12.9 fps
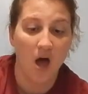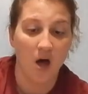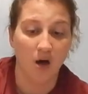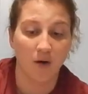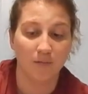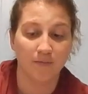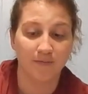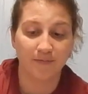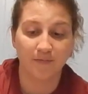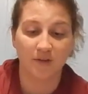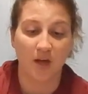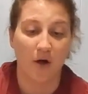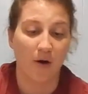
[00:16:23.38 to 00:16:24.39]
And
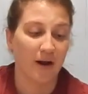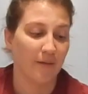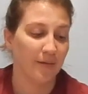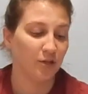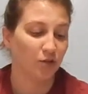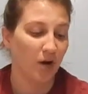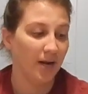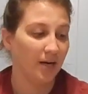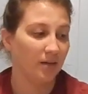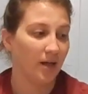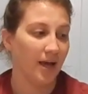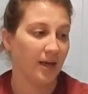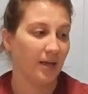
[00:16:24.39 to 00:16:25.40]
I've been trying to
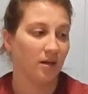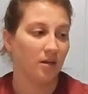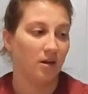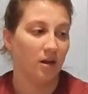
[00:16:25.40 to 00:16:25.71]
like